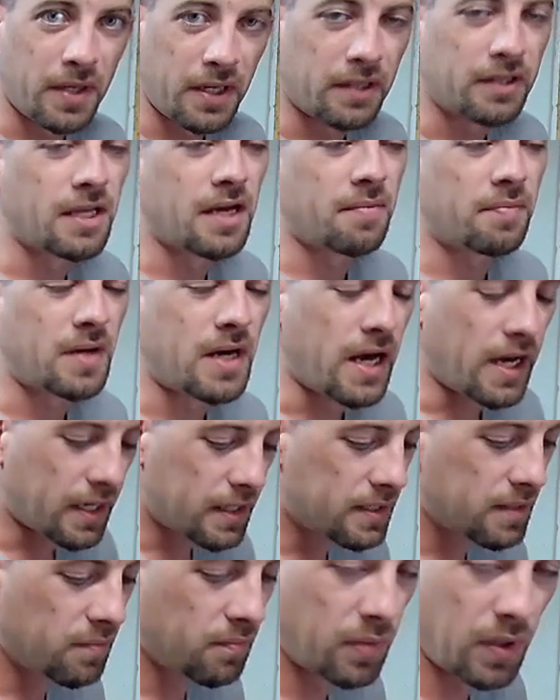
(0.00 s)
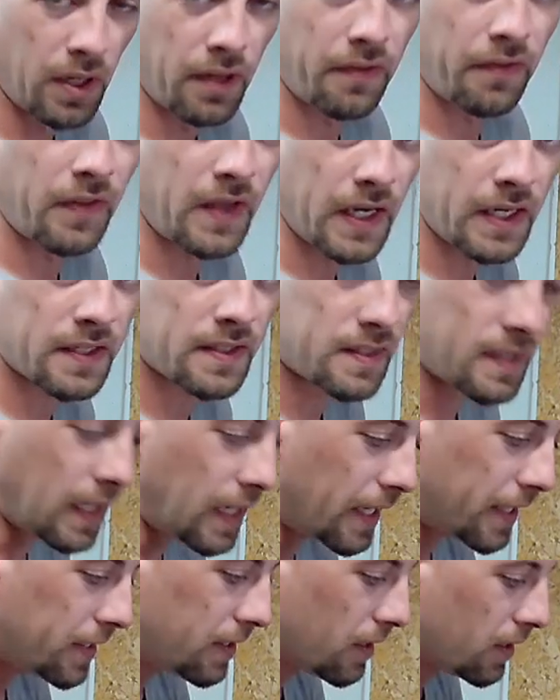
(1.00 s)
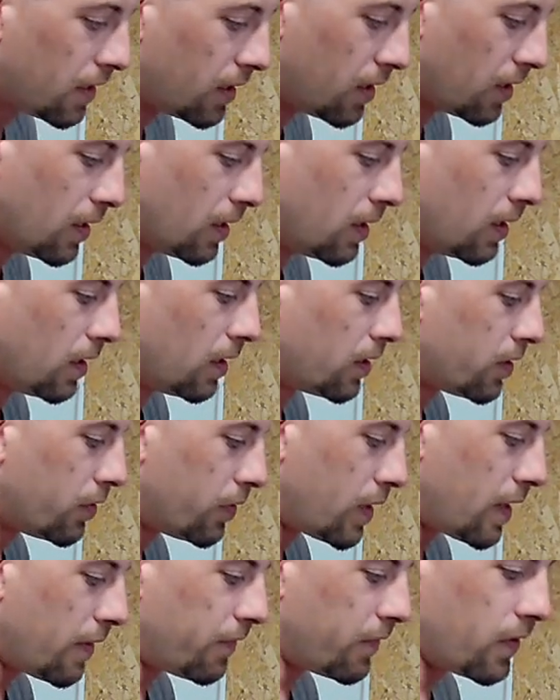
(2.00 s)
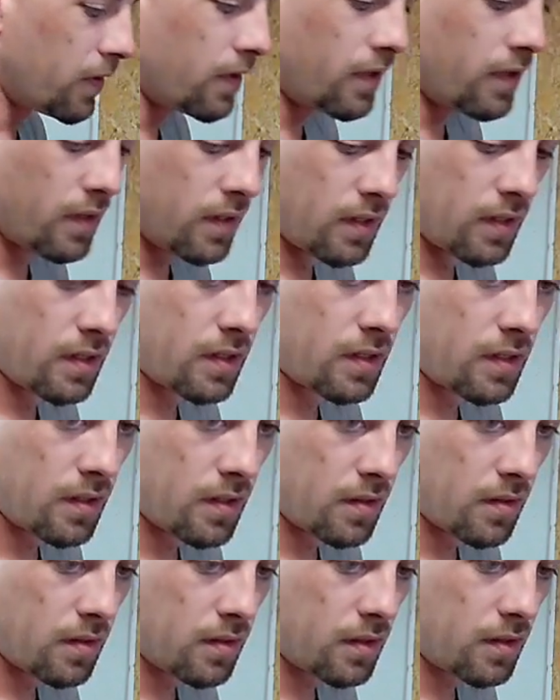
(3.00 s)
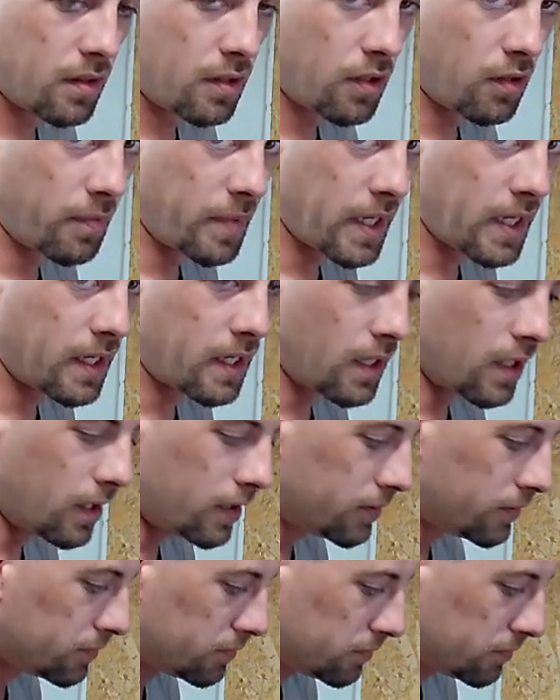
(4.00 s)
in that box. But that aside, you have your MIG gun,